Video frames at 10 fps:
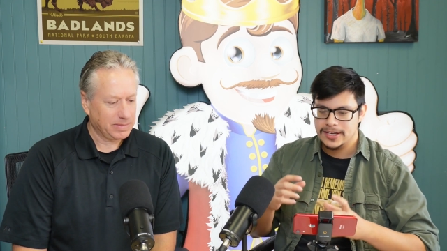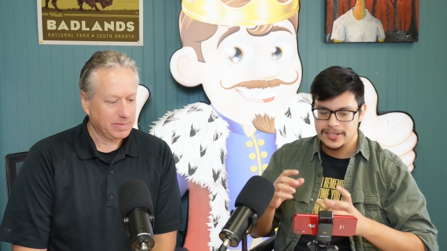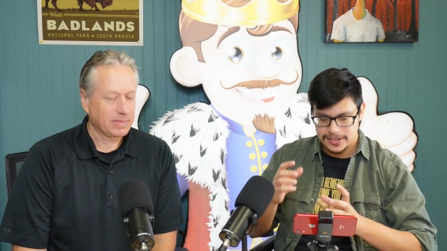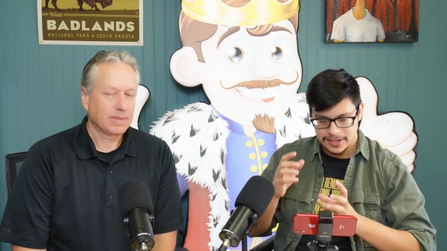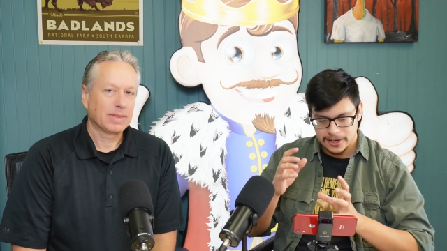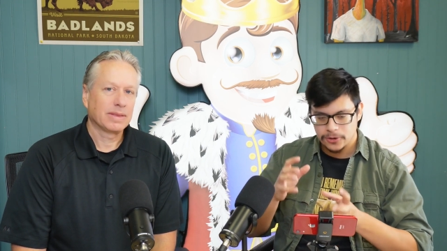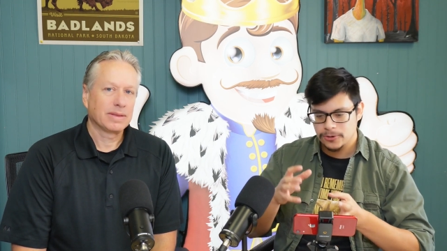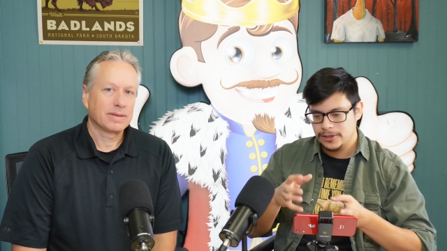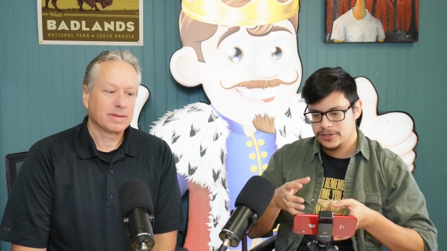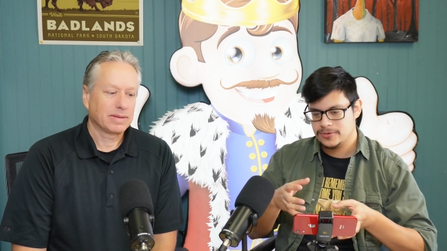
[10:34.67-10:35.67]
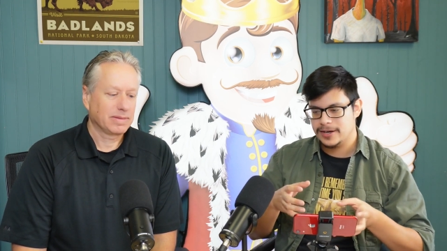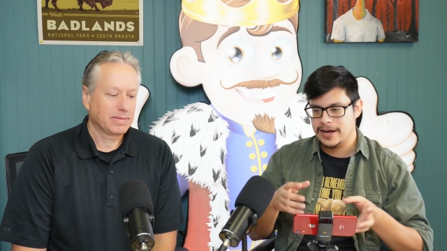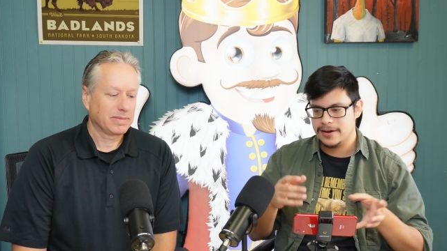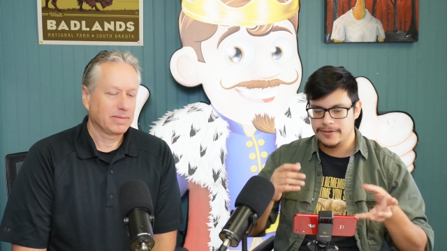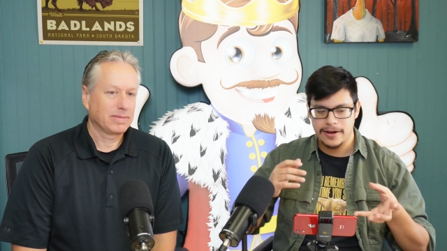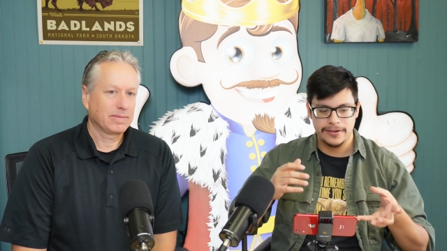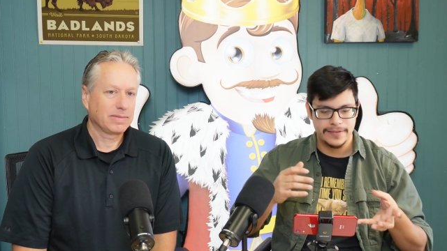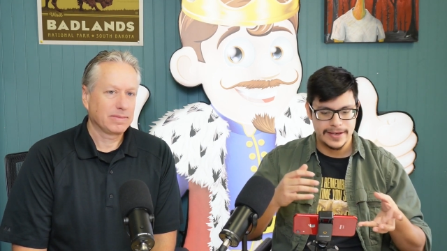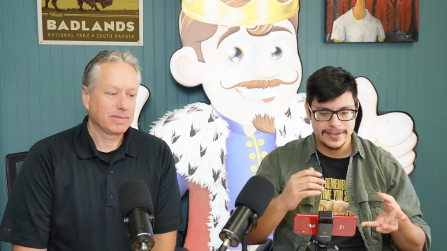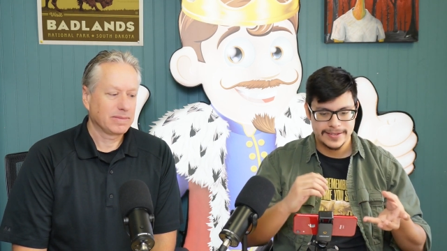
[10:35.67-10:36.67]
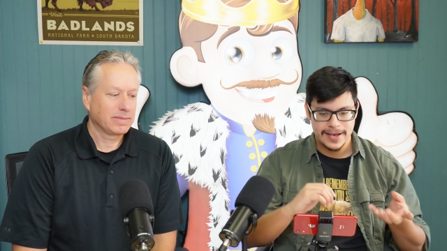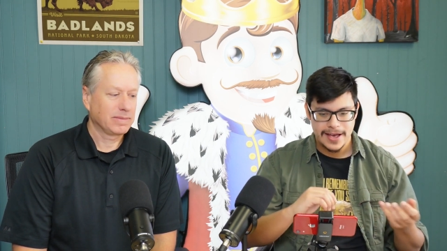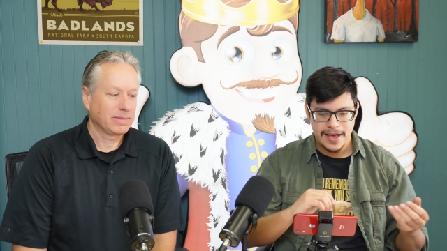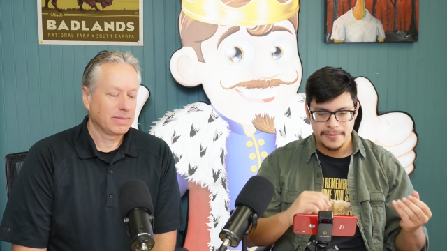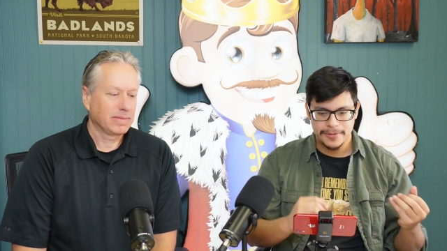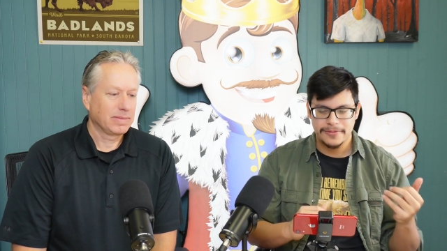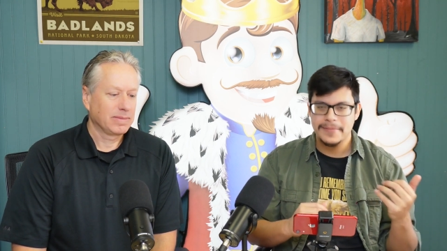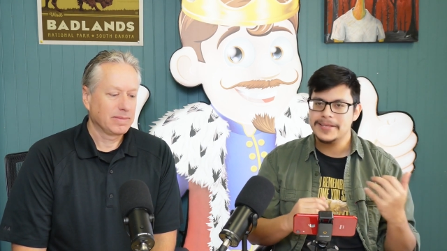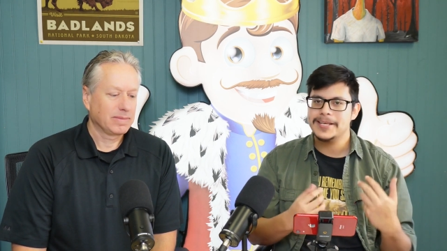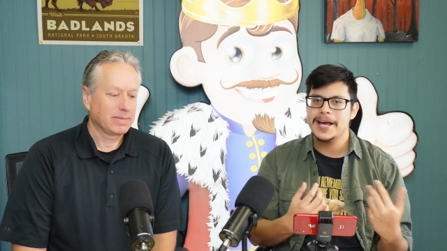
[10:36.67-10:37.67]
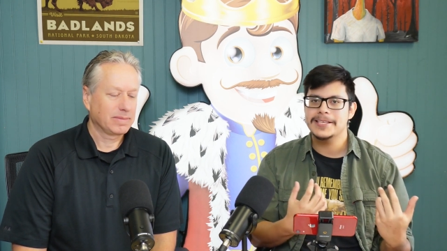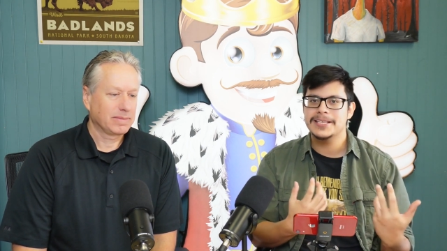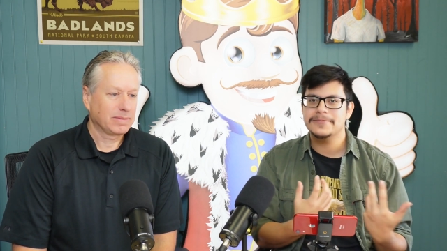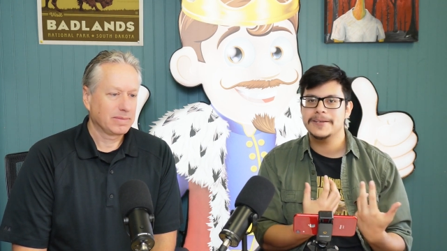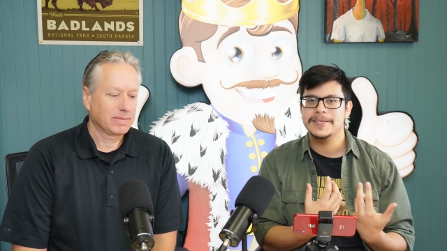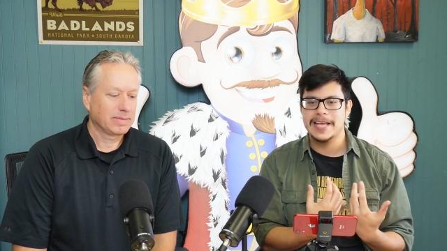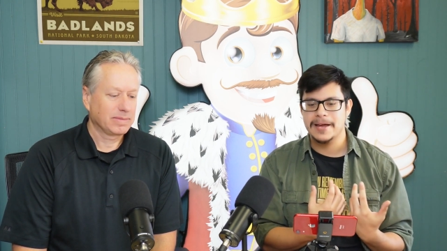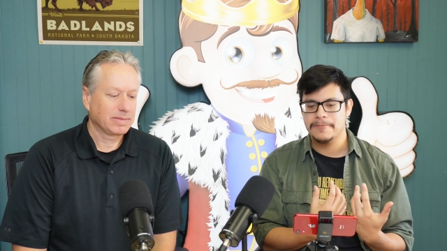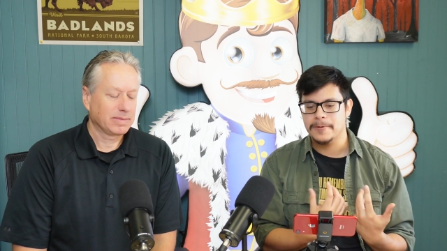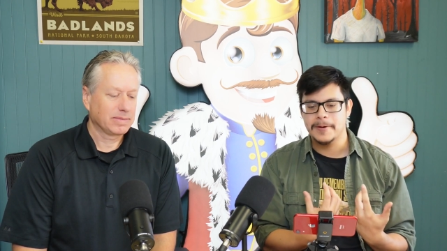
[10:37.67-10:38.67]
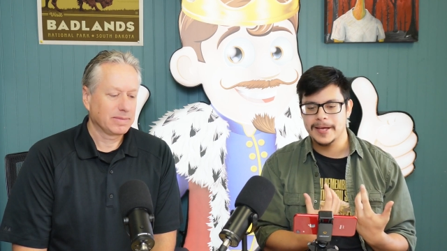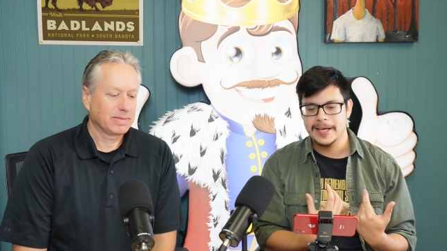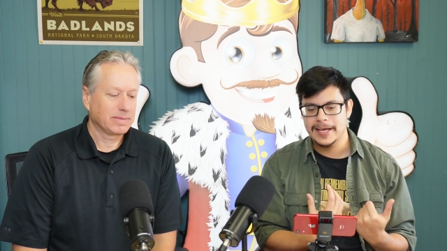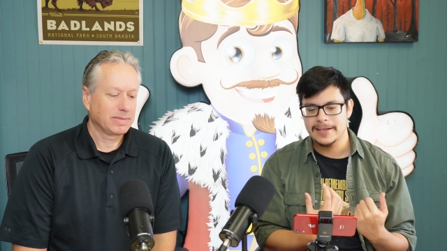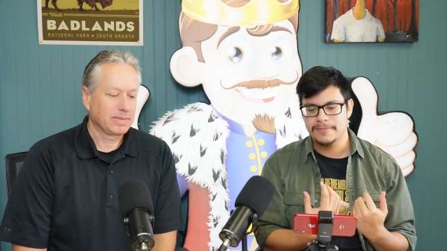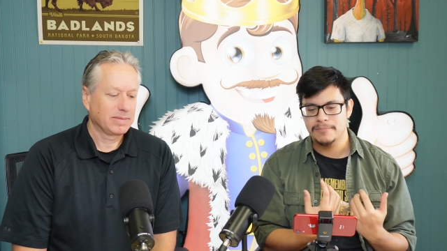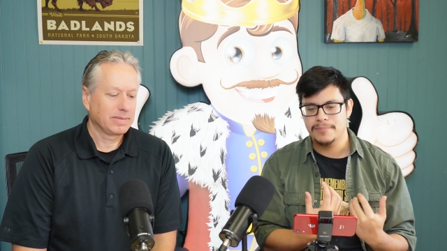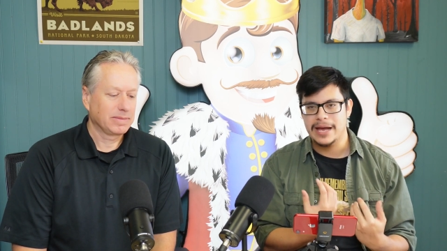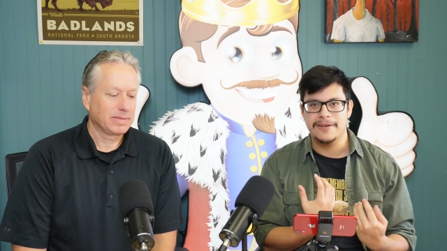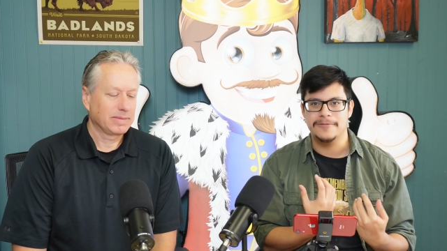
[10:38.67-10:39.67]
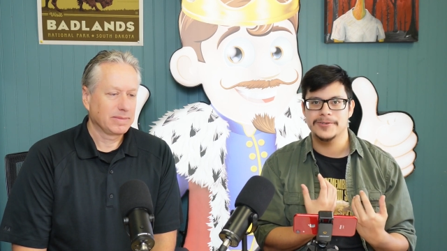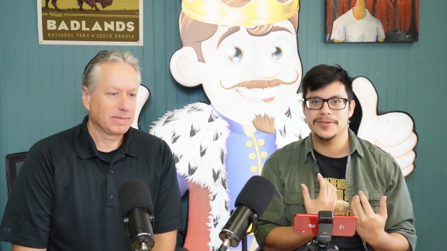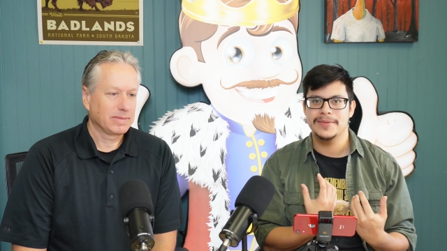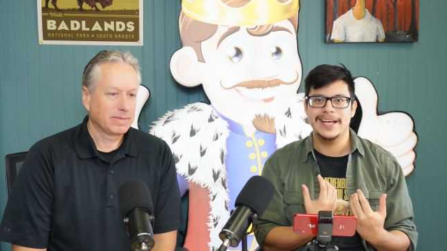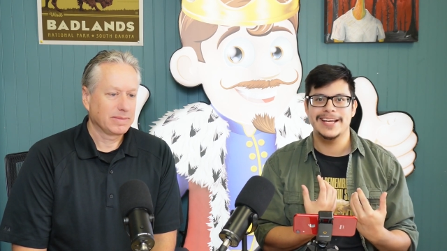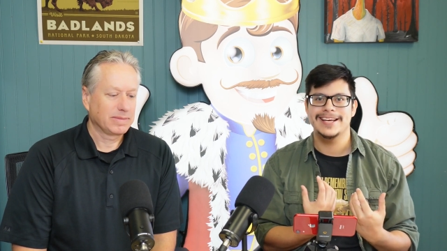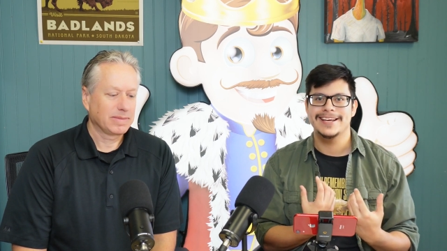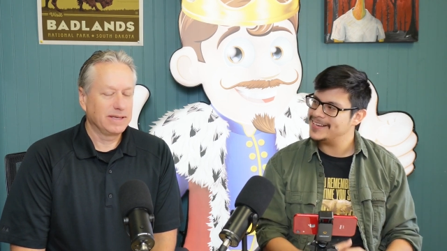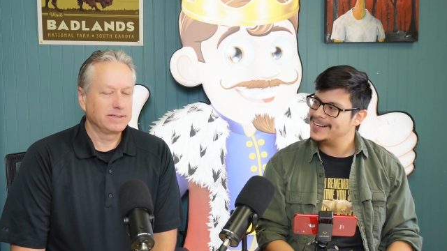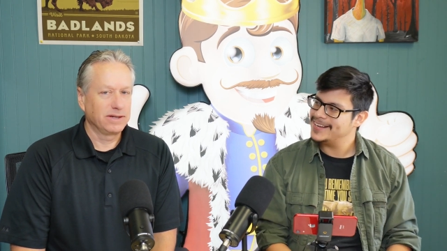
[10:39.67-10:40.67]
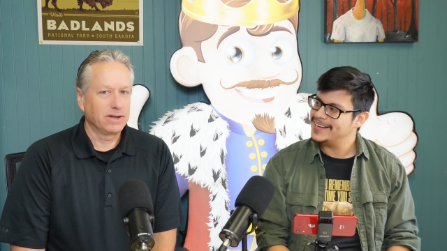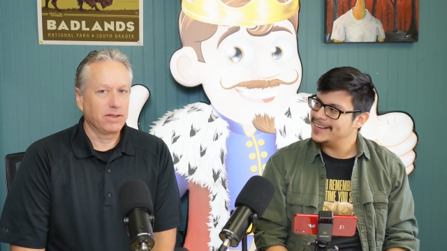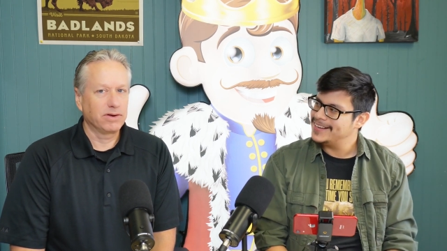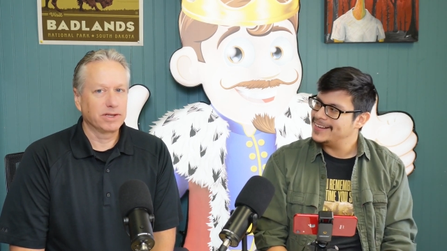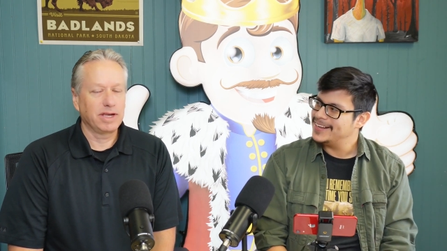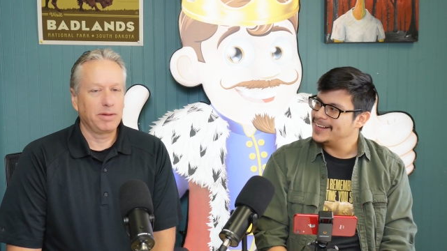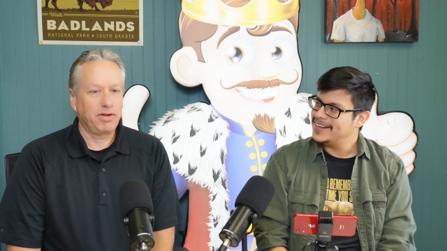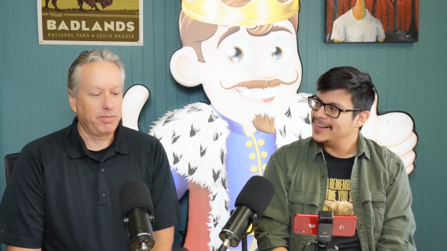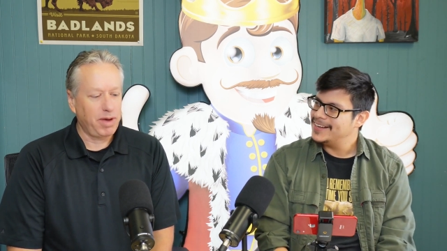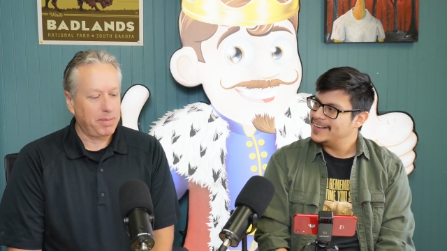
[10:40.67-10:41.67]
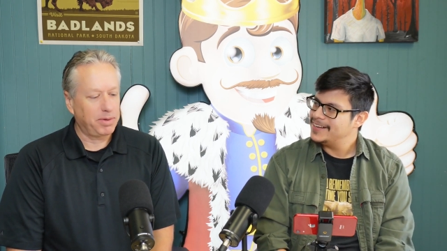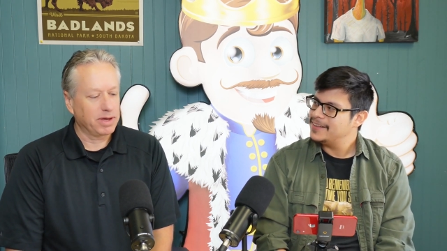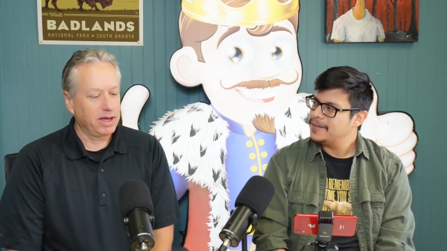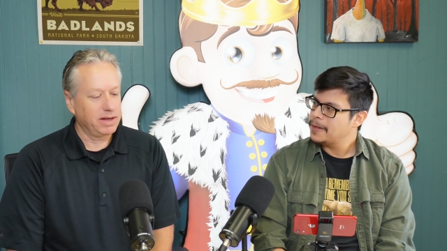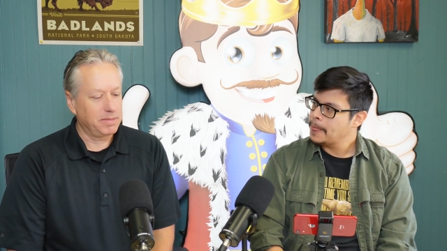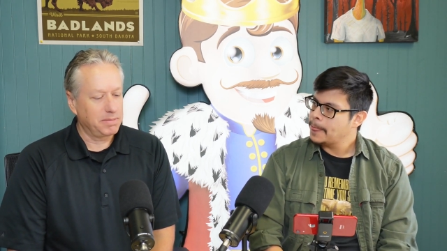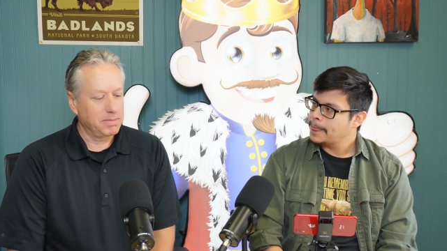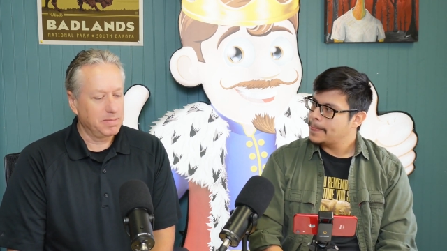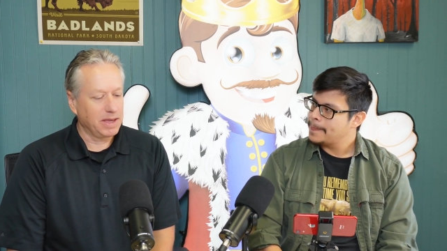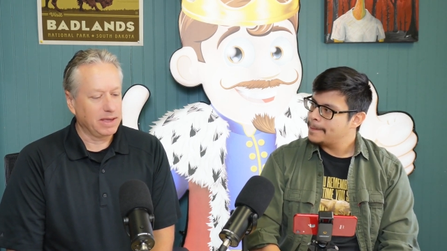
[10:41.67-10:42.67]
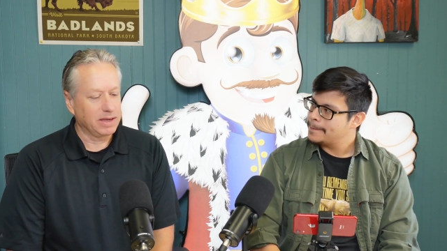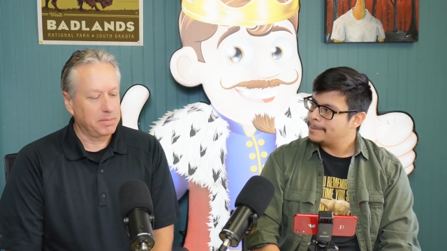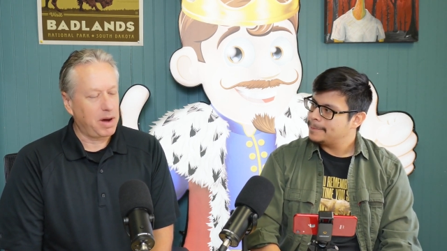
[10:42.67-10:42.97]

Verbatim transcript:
Speaker 1: it's the coolest one out of all of these. But from a scientific standpoint, it baffles me.
Speaker 2: Is it another example of Papo kind of making a